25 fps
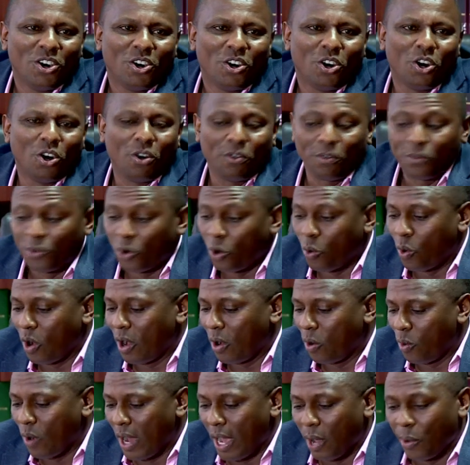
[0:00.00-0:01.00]
of
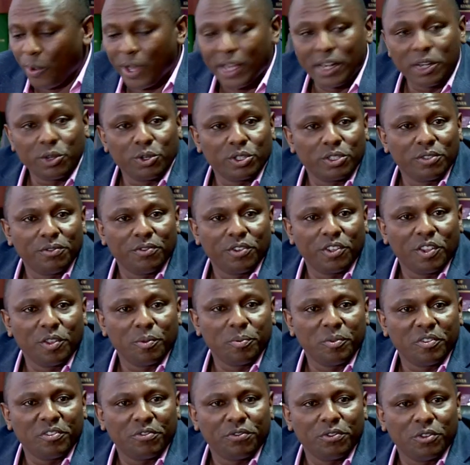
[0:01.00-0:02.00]
why we are requesting for the
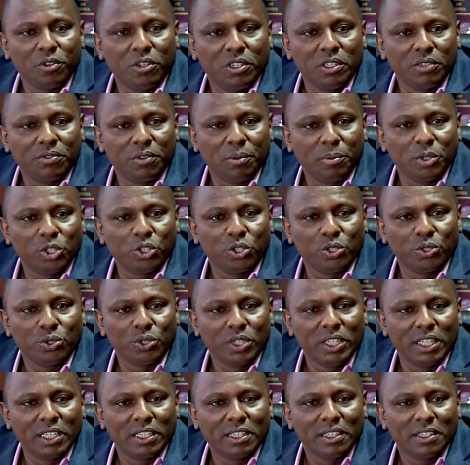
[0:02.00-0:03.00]
information to
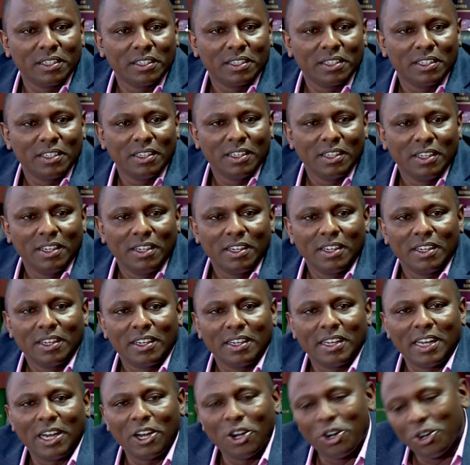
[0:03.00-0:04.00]
date.
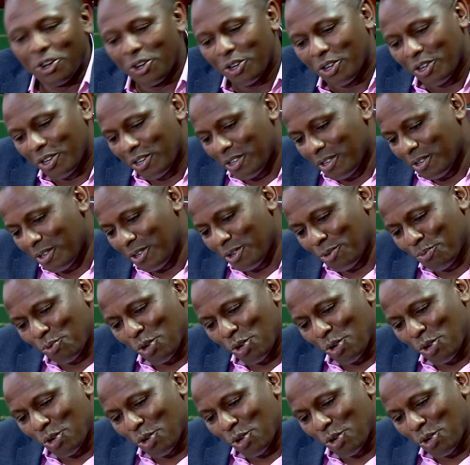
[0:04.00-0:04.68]
Now, uh,